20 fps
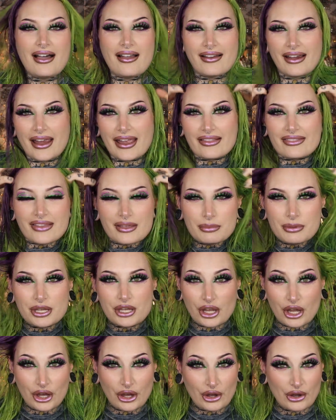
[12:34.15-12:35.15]
All right, let me
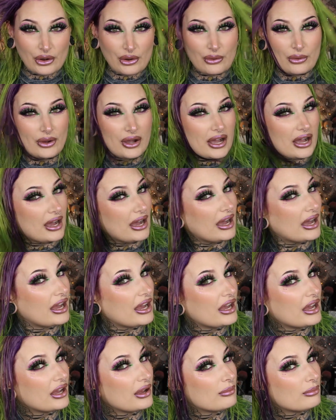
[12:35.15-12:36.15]
go
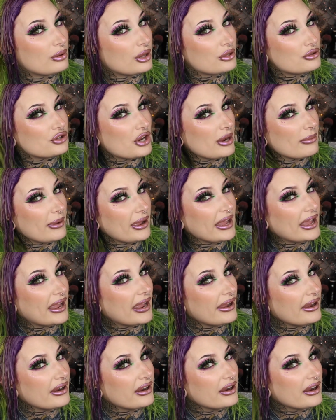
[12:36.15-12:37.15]
blow dry my
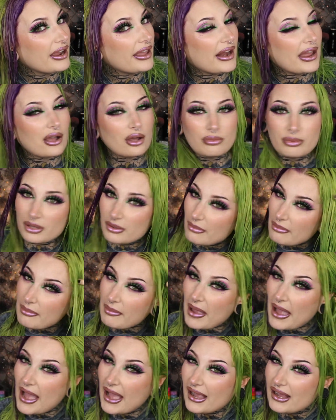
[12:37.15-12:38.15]
hair and I'll be
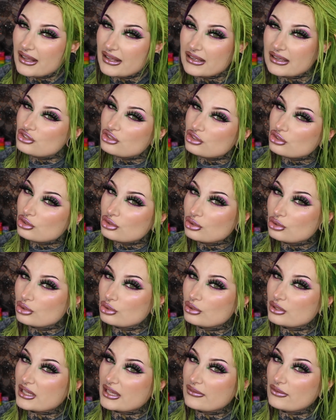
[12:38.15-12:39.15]
back
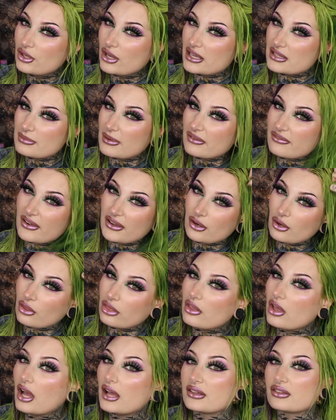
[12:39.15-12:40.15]
to give you guys my final
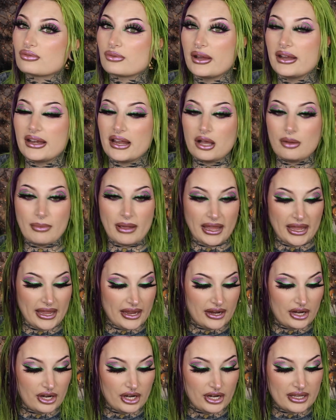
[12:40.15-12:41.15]
thoughts. Right now, my
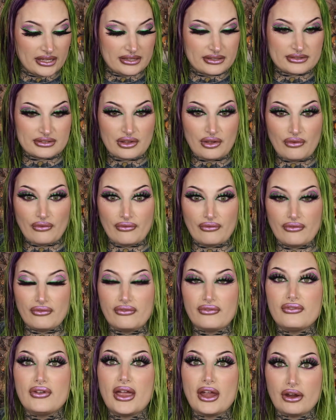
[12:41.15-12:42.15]
hair is
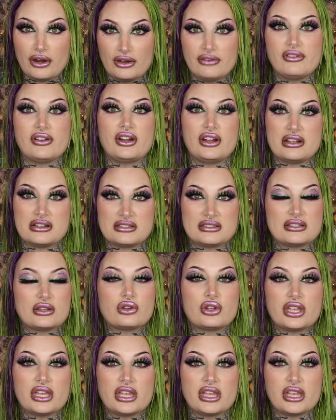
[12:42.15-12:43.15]
very, very
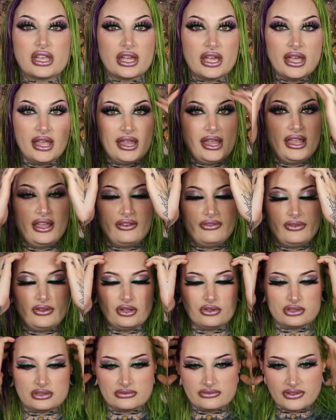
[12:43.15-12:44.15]
silky. It
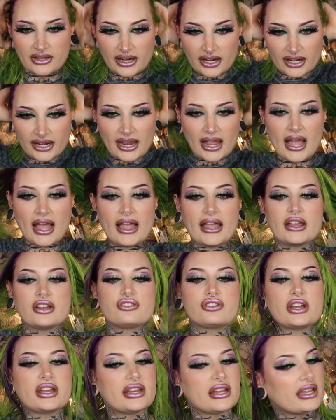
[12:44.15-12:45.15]
feels very
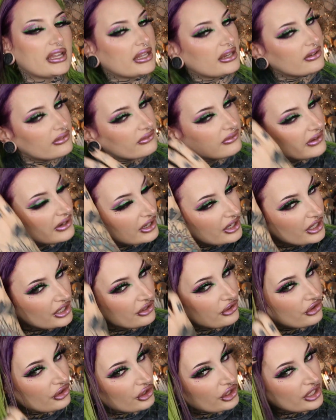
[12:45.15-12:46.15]
hydrated, very
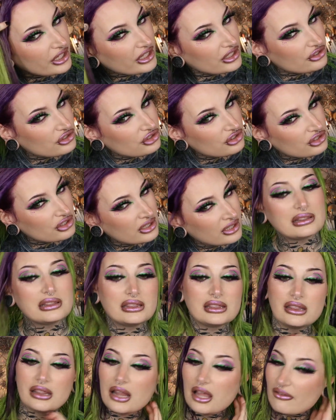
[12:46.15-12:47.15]
nourished.
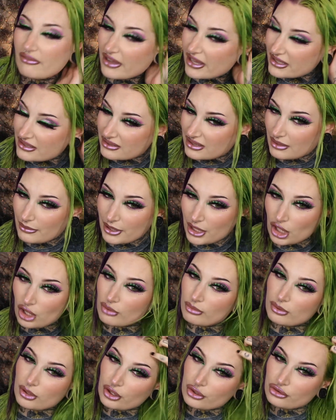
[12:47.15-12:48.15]
Love it. Let me go
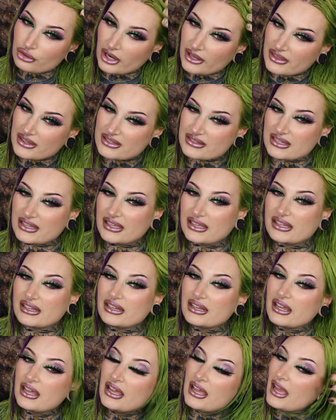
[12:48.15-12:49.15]
blow dry this
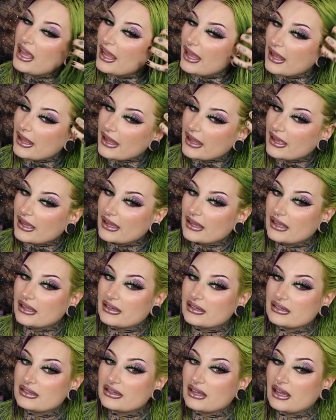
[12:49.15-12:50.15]
in
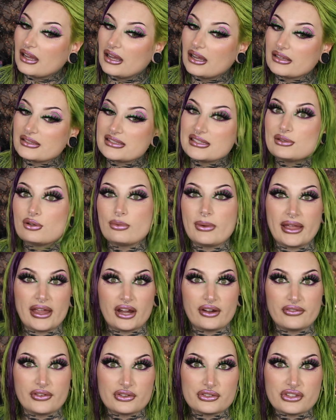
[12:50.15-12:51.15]
and see what my
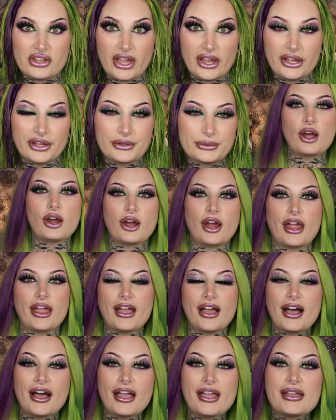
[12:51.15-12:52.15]
hair feels like. All
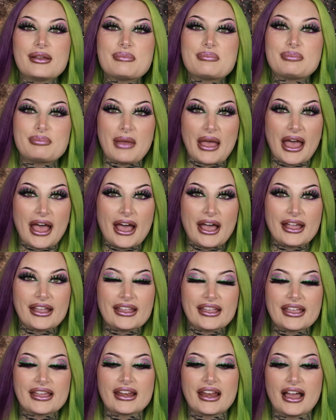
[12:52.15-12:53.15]
right, I am
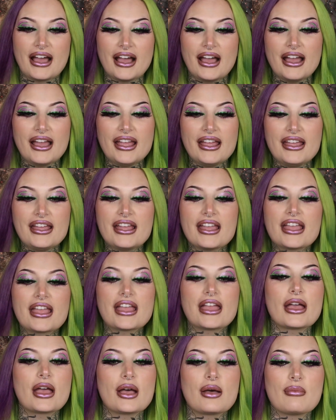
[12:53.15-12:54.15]
back and I
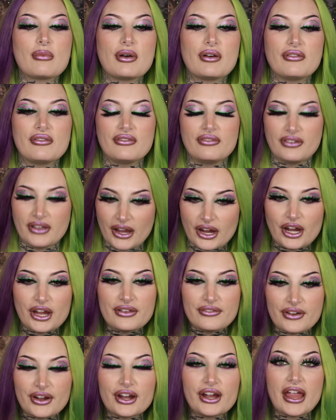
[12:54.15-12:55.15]
am very,
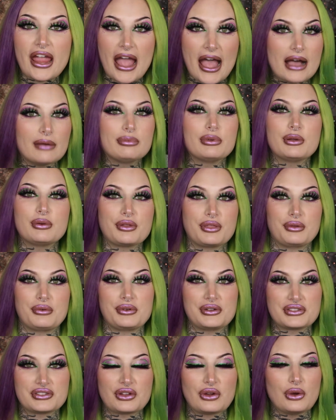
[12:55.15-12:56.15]
very happy with the
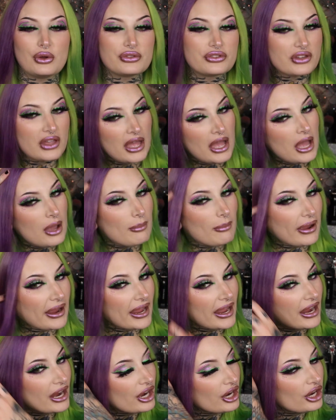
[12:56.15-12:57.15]
results. My
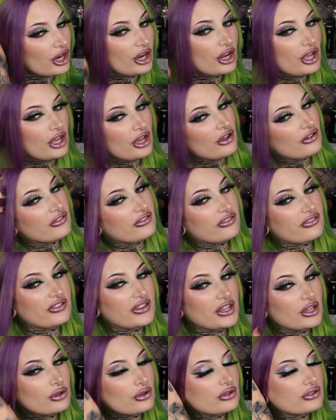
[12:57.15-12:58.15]
hair
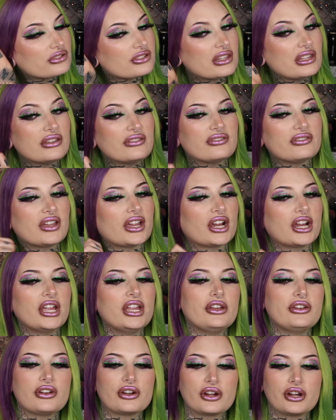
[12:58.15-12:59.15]
feels very
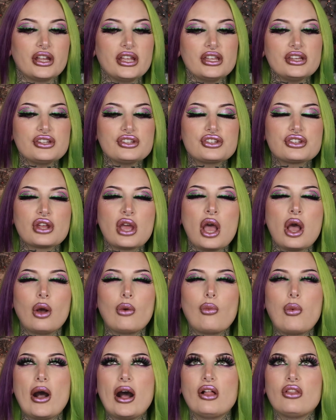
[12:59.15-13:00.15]
nourished
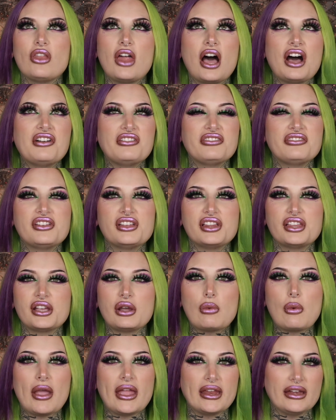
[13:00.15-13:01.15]
while not
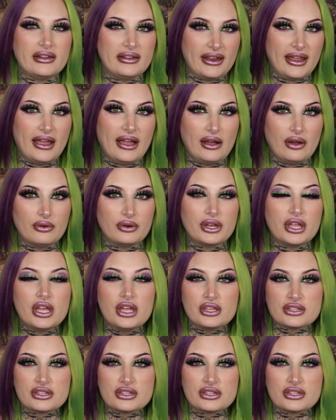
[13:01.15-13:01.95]
feeling weighed down.